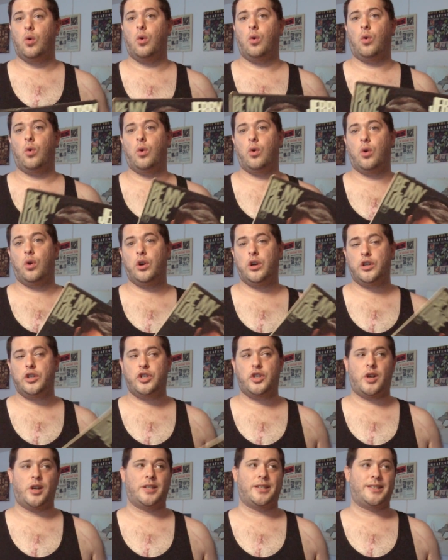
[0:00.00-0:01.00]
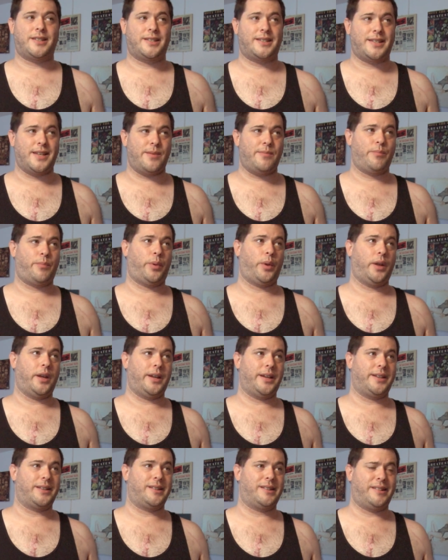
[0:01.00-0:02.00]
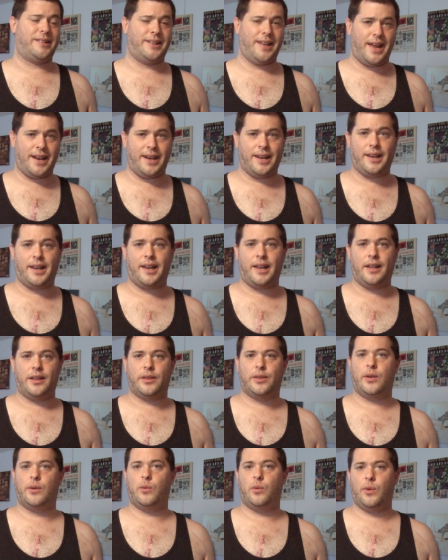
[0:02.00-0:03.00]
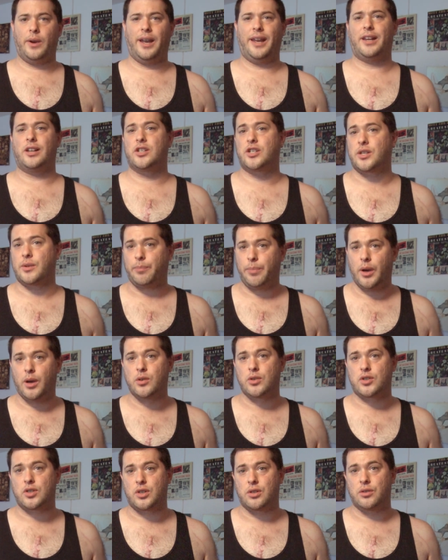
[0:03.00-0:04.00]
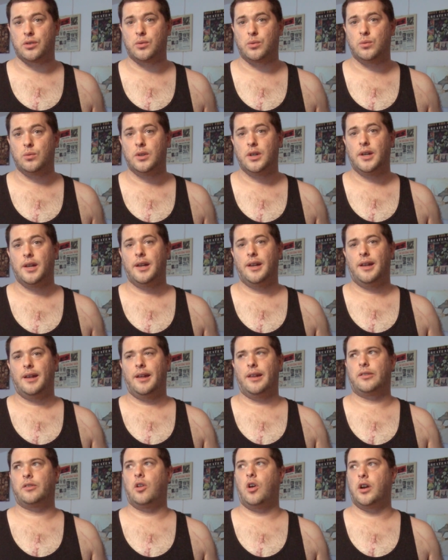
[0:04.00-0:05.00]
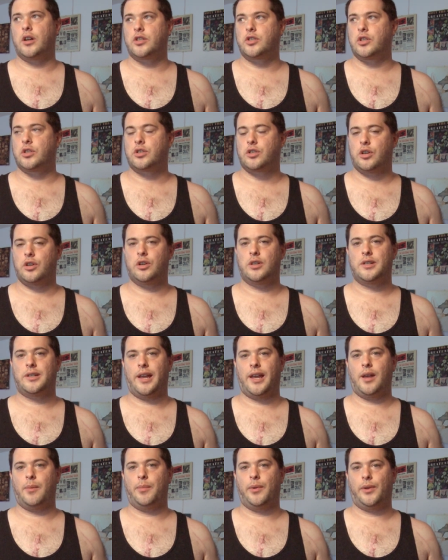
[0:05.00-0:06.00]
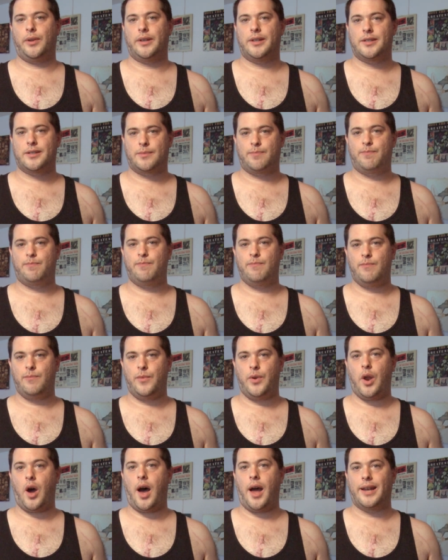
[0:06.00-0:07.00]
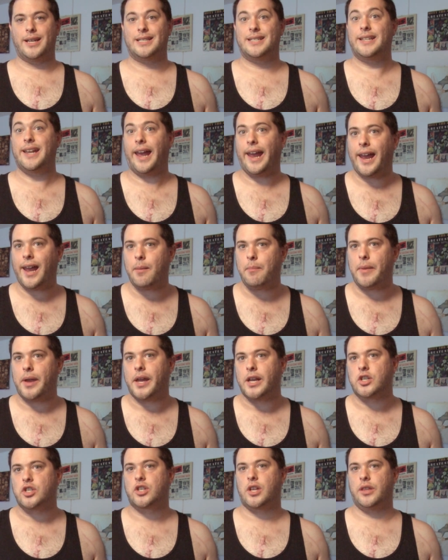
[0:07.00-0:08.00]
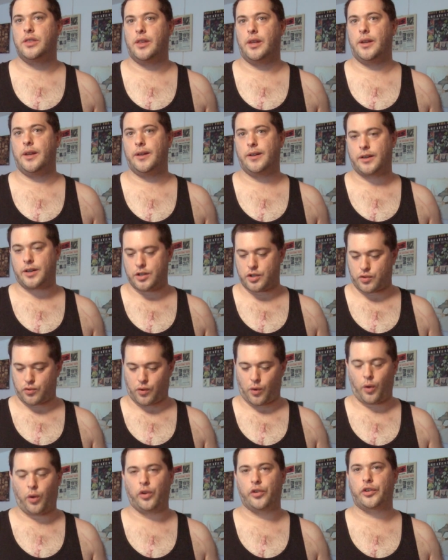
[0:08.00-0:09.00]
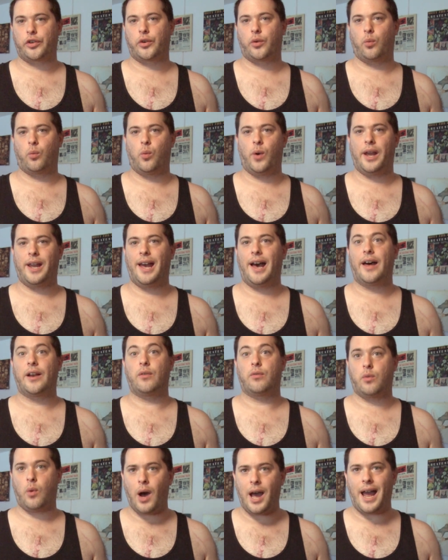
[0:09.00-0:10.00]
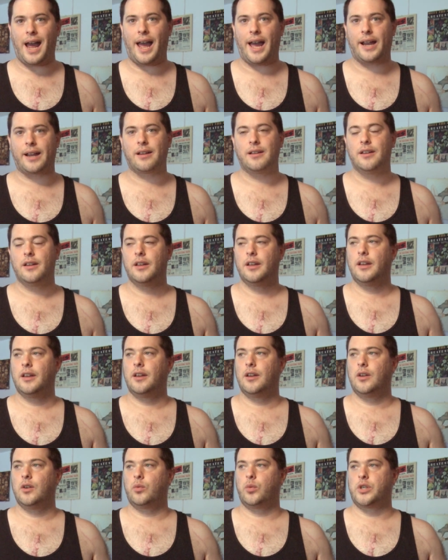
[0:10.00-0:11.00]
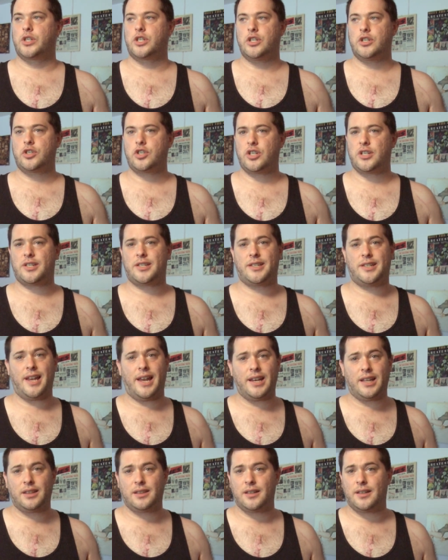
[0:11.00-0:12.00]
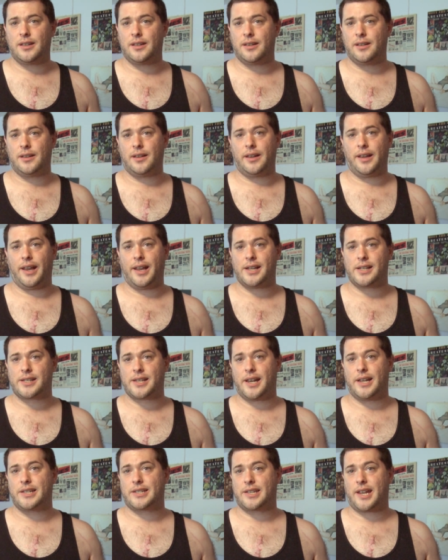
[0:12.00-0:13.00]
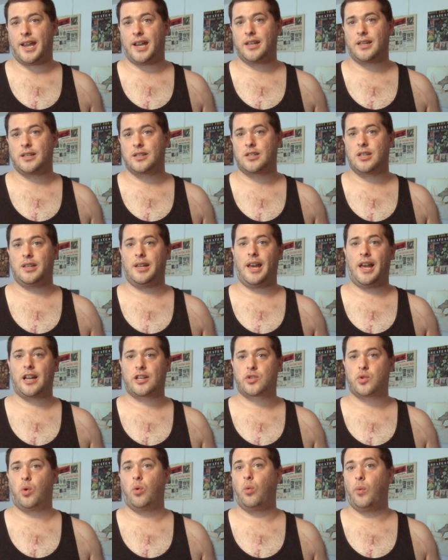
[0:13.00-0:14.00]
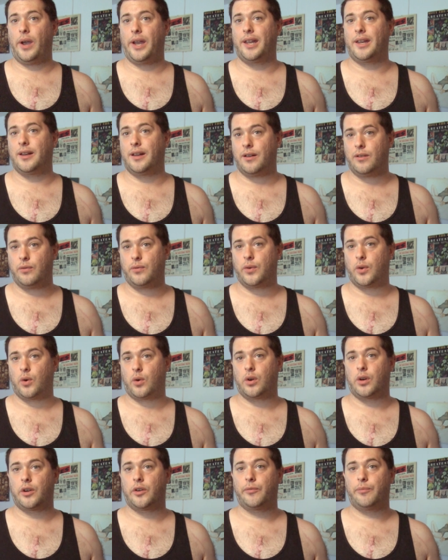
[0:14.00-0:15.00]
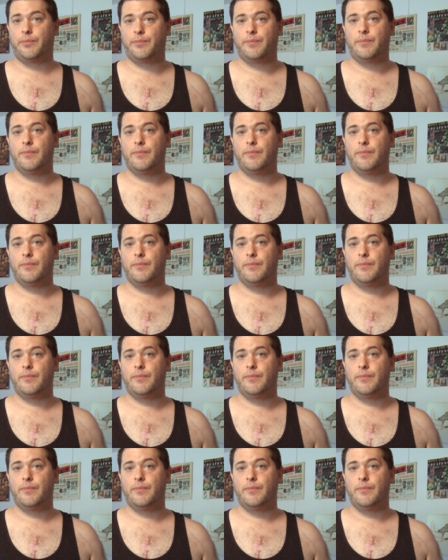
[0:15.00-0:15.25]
or just simply setting it the way you're supposed to as long as your turntable is not damaged and the controls are way out of whack, which is just setting the anti-skating to the actual weight of your